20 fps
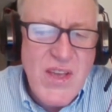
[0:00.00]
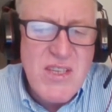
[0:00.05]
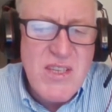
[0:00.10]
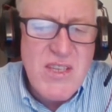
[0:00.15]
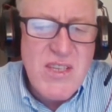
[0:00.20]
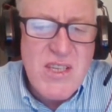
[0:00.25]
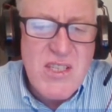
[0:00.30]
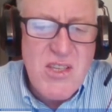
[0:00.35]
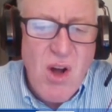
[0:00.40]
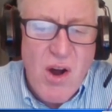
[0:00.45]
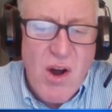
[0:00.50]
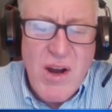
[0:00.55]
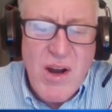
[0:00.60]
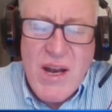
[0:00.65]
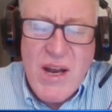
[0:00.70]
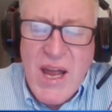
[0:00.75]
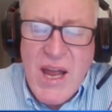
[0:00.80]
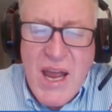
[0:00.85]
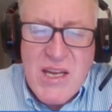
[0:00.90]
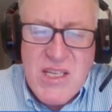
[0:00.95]
This is
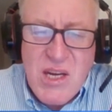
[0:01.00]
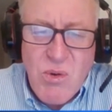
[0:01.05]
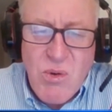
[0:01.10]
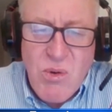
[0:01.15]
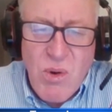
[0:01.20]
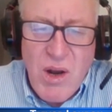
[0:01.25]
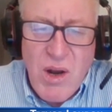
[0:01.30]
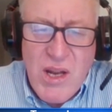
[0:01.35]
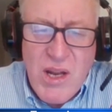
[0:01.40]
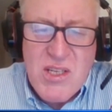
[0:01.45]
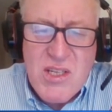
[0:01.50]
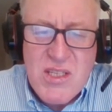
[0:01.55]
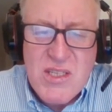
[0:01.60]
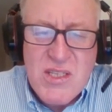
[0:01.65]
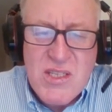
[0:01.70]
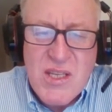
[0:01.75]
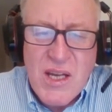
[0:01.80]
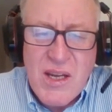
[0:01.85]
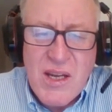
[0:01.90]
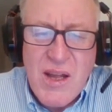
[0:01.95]
not an
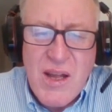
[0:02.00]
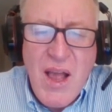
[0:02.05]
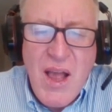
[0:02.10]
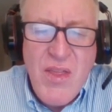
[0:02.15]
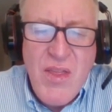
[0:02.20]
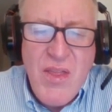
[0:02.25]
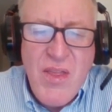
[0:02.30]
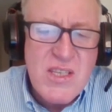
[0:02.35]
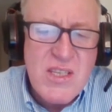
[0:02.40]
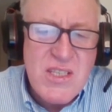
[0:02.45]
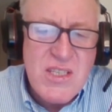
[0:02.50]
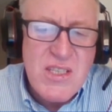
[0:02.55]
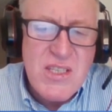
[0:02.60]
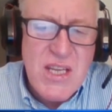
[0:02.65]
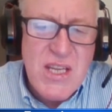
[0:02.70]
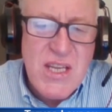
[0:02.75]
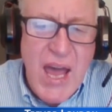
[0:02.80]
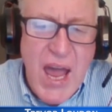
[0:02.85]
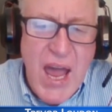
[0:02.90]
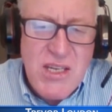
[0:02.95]
anti-religious thing. This
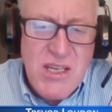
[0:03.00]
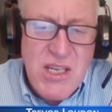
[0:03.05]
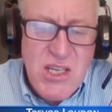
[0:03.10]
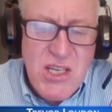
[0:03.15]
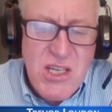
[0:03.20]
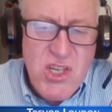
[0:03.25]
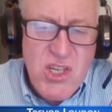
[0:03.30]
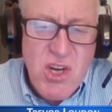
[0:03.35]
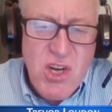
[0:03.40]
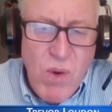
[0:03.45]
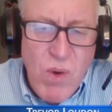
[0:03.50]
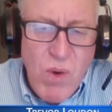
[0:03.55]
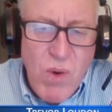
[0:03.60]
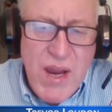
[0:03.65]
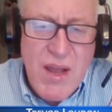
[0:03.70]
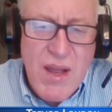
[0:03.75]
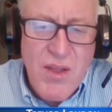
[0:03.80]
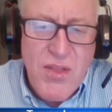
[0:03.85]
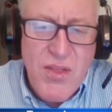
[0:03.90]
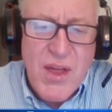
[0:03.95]
is an
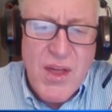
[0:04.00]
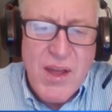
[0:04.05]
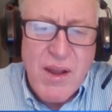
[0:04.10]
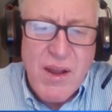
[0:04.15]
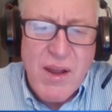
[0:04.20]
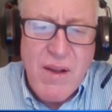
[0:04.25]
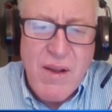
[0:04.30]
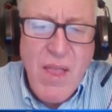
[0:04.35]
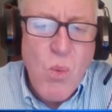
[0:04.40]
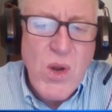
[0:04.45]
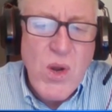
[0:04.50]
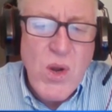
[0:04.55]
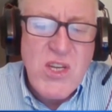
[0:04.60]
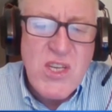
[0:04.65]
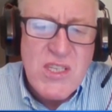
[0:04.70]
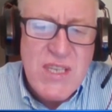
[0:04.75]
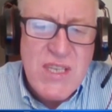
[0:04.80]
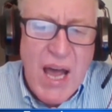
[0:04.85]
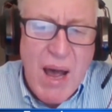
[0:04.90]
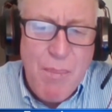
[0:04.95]
anti-Sharia thing,
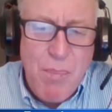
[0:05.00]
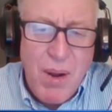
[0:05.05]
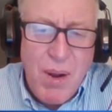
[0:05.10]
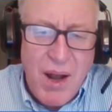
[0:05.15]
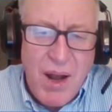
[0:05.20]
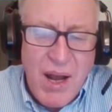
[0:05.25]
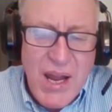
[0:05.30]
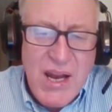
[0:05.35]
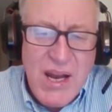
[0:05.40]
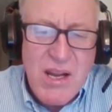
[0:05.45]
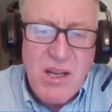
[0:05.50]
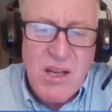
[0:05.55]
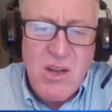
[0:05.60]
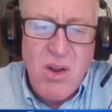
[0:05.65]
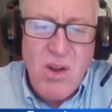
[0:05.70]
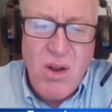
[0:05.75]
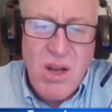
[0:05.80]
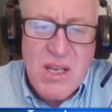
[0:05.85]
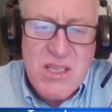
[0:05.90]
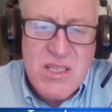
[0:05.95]
which is a
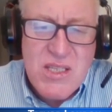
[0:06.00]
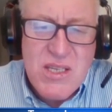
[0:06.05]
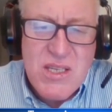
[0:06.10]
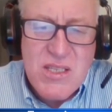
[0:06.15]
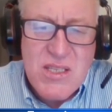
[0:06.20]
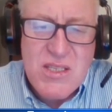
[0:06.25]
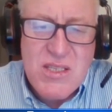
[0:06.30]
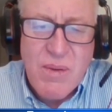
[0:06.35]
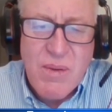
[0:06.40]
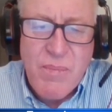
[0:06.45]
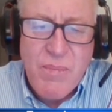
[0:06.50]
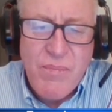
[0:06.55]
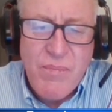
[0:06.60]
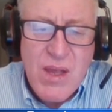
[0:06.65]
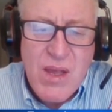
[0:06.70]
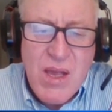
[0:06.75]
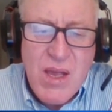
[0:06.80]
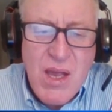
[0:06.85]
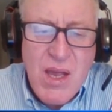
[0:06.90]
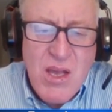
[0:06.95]
political
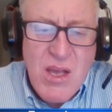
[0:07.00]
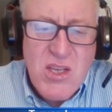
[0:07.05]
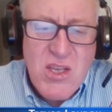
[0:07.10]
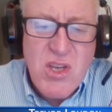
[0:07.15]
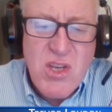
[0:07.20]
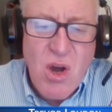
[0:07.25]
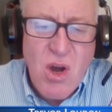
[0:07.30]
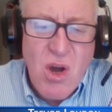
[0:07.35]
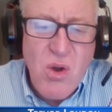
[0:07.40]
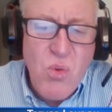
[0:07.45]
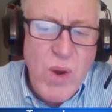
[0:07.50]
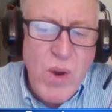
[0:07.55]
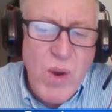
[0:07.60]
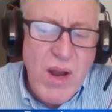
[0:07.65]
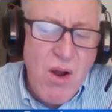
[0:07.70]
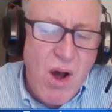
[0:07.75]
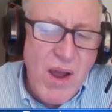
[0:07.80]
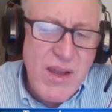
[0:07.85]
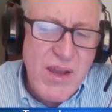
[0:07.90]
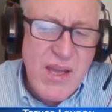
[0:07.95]
system. So
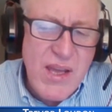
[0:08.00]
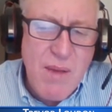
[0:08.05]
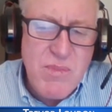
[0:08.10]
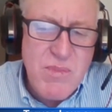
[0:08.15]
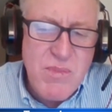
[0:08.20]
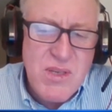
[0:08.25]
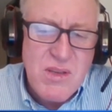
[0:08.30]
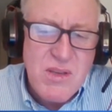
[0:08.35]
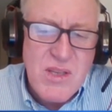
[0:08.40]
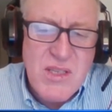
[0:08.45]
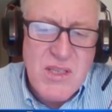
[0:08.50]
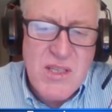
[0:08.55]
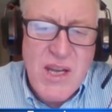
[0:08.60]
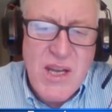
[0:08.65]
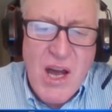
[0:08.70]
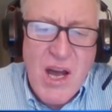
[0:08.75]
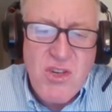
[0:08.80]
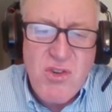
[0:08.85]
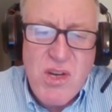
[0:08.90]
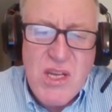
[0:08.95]
when I came to
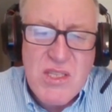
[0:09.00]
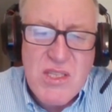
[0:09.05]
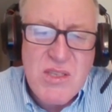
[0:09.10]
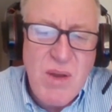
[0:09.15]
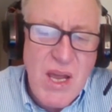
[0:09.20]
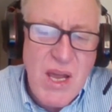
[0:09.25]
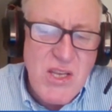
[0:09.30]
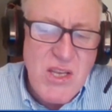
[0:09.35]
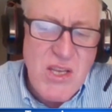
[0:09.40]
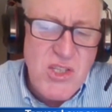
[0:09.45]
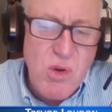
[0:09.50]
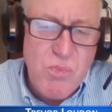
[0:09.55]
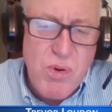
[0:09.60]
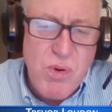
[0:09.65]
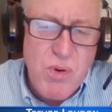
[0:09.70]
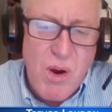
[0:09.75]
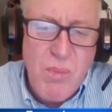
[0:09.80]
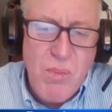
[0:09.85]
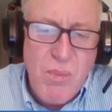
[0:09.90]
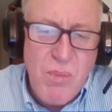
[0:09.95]
this country, as
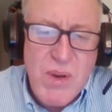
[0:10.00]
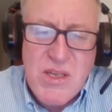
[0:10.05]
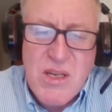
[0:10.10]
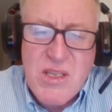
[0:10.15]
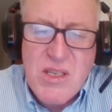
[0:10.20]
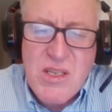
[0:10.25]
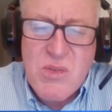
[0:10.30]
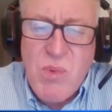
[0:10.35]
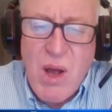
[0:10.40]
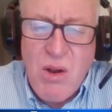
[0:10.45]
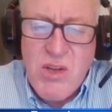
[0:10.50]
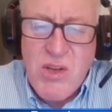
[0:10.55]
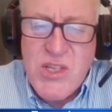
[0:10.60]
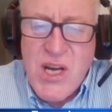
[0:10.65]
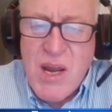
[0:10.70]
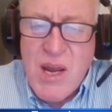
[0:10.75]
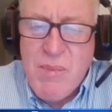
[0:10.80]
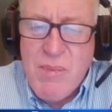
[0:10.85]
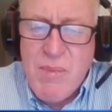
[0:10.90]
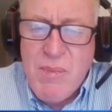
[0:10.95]
you probably did as
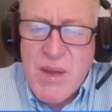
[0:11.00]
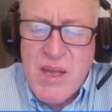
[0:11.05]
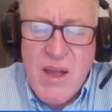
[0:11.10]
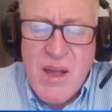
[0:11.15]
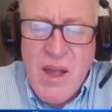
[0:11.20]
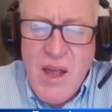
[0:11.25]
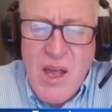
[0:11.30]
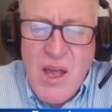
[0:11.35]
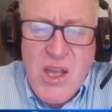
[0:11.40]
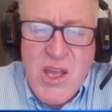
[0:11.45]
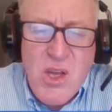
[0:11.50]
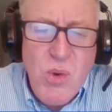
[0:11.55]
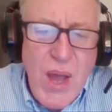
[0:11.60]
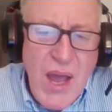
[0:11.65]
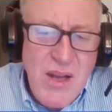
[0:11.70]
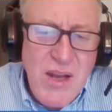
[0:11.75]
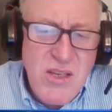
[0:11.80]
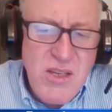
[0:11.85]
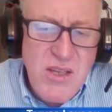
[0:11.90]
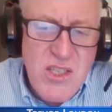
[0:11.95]
well, Jamie,
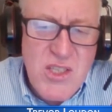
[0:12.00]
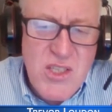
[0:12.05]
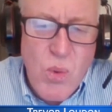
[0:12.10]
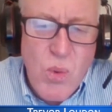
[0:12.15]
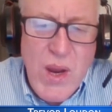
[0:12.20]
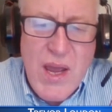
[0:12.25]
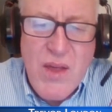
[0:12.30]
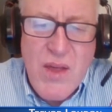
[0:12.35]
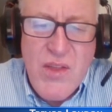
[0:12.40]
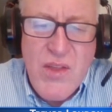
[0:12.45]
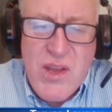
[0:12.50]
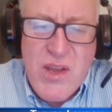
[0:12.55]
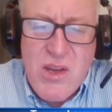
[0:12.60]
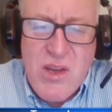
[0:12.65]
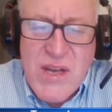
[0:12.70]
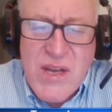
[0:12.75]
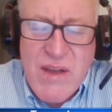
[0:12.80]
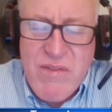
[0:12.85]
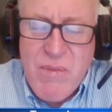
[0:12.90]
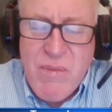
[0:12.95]
you had to swear
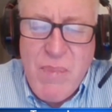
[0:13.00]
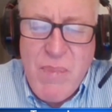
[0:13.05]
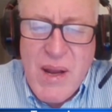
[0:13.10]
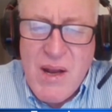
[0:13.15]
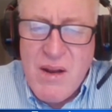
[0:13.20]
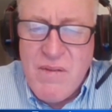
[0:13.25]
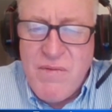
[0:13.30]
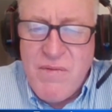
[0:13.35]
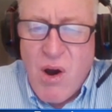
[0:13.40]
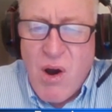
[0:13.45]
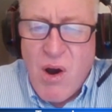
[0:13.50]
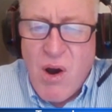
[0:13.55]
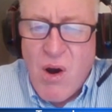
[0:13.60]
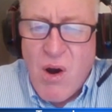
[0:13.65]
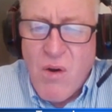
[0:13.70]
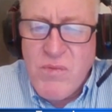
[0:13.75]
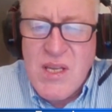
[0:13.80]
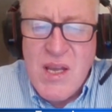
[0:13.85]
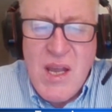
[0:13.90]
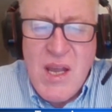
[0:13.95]
that you'd never been
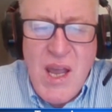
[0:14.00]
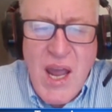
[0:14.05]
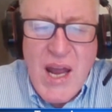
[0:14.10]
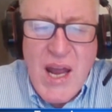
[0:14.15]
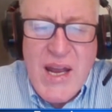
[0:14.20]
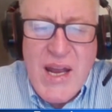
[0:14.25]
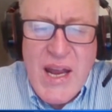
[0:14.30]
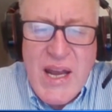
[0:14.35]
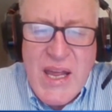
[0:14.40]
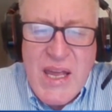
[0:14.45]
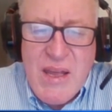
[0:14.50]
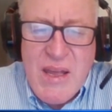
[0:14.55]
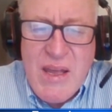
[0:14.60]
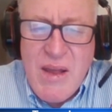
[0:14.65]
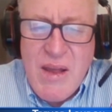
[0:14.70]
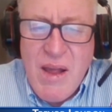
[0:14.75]
involved in